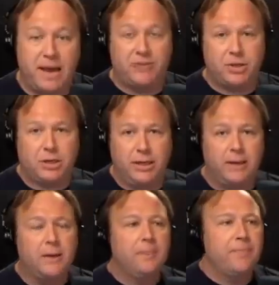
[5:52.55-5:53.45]

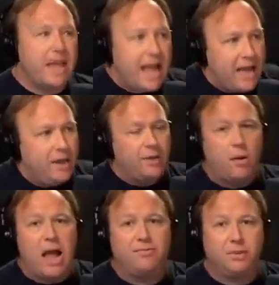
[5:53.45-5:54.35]
Basically, they edit
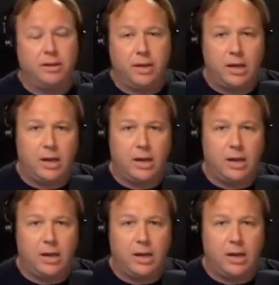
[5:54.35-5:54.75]
craftily,